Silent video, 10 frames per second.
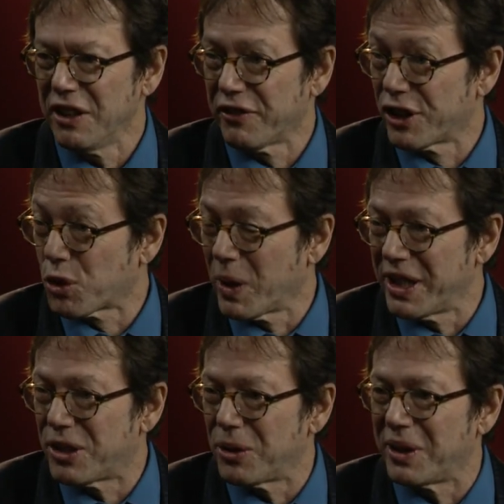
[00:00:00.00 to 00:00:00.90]
for
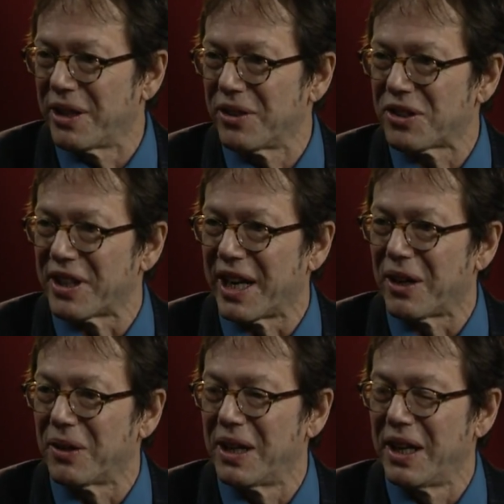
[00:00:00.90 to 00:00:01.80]
22 years
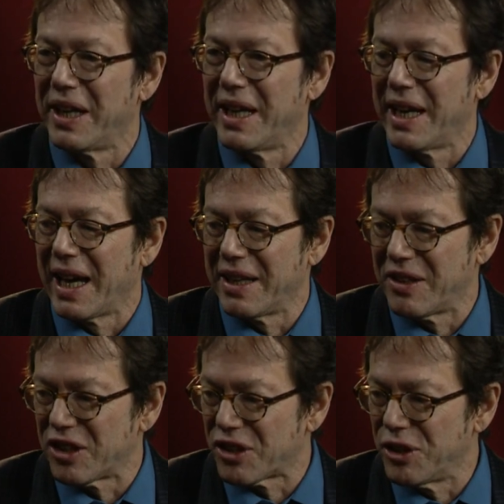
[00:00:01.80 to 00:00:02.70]
now. And in
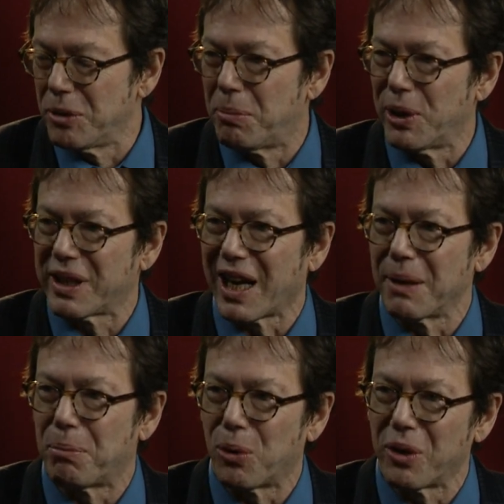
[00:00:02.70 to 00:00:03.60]
this new book, I
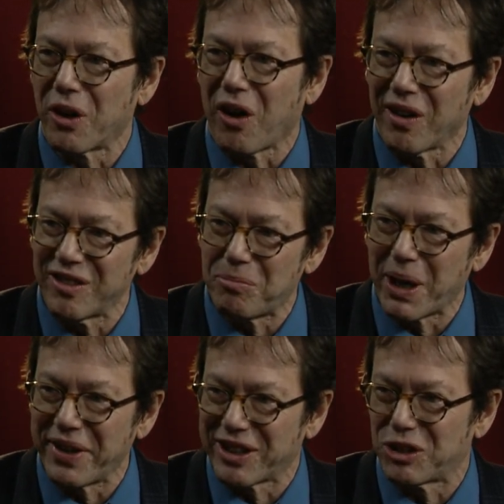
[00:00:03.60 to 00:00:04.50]
poured all of
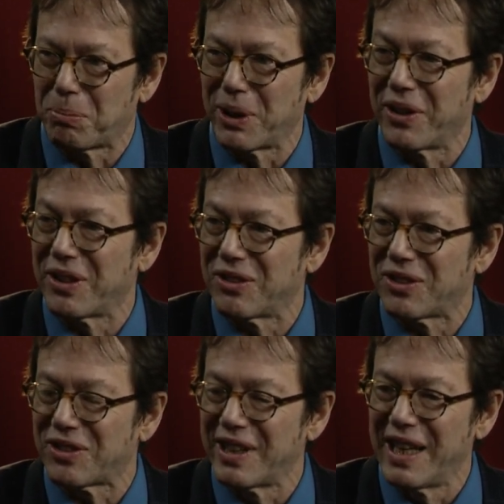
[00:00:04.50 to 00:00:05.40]
my
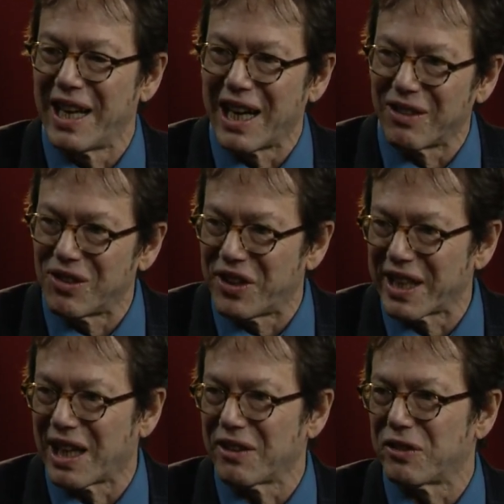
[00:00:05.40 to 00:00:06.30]
experience,
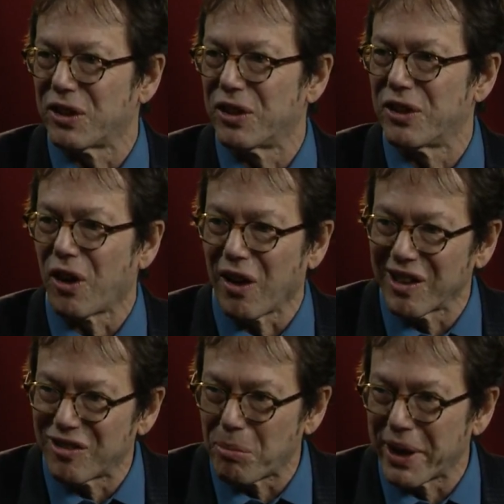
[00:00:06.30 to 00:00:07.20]
everything I've learned, all
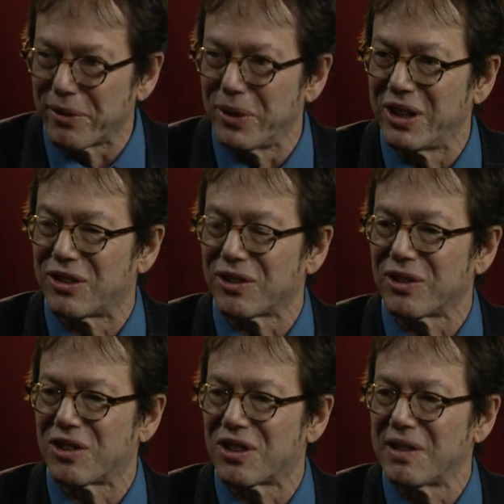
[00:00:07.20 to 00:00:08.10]
of my
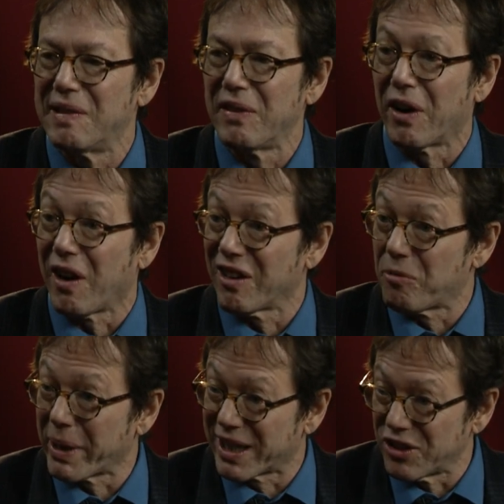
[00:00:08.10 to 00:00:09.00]
research, all of
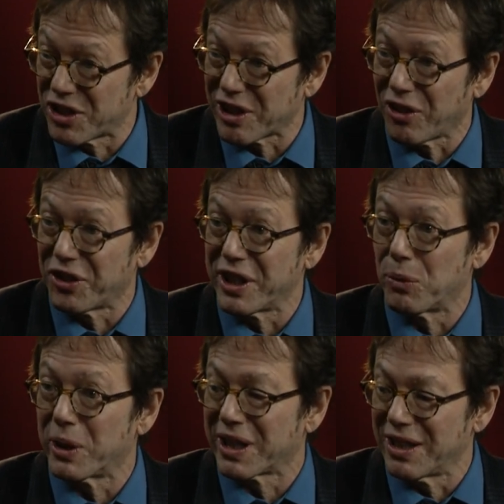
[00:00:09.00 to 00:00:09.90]
my consulting
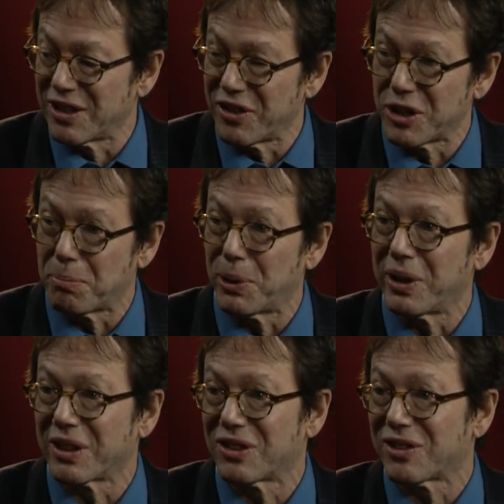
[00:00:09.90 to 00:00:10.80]
work into this
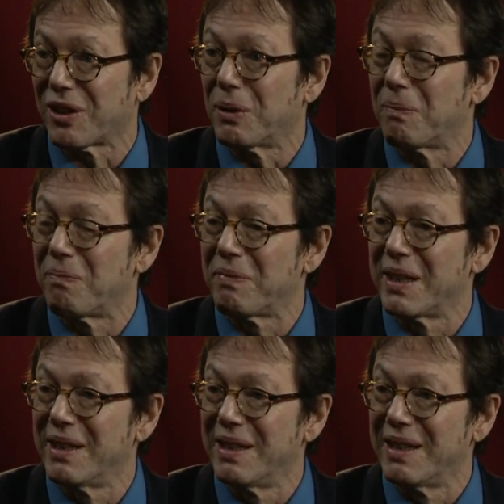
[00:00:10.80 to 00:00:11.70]
book. So
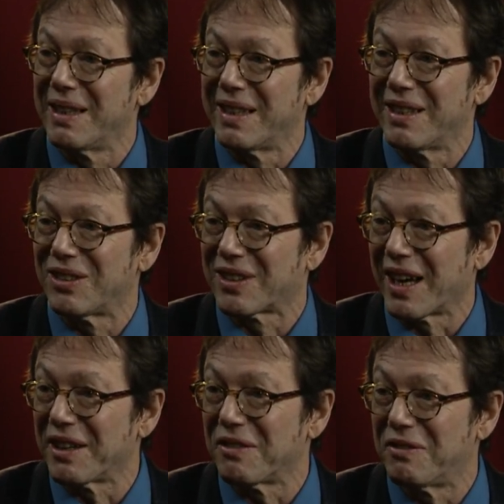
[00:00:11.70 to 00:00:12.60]
it is
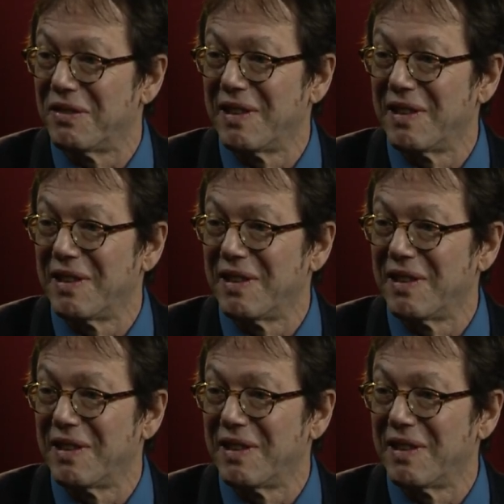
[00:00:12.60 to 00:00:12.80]
kind of